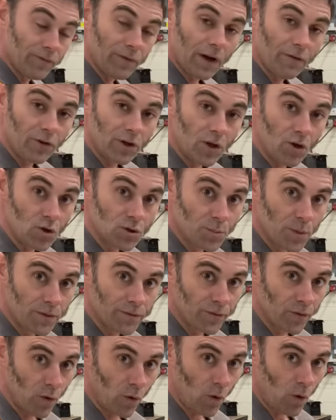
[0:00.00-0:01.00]
never used
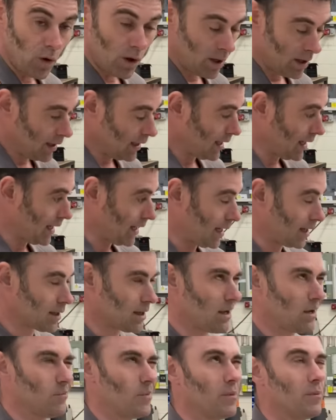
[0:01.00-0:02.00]
before. Uh, I
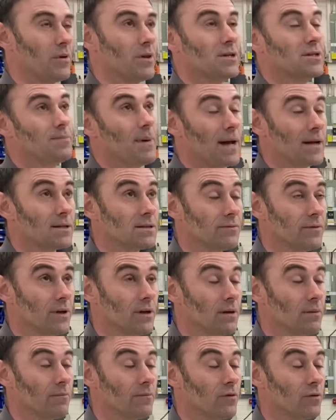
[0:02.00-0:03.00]
can't remember the specs of it,
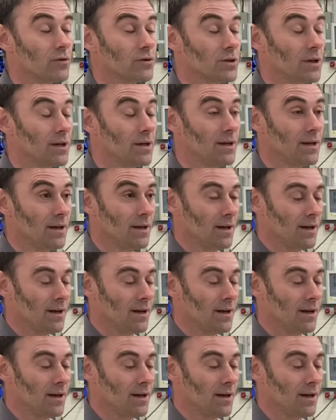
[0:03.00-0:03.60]
unfortunately.